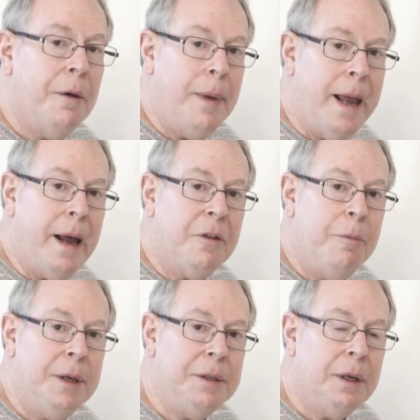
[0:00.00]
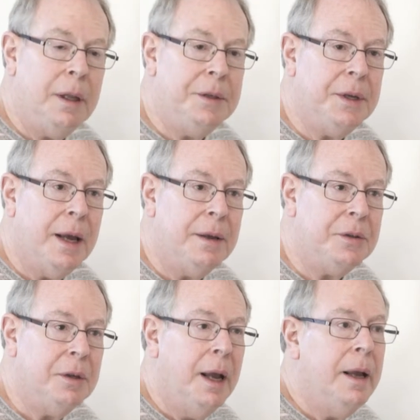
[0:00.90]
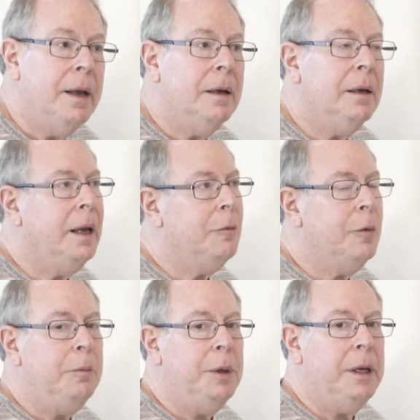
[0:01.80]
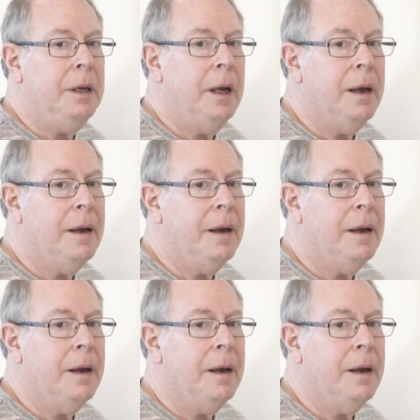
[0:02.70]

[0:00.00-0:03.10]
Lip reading: the math basically says it would be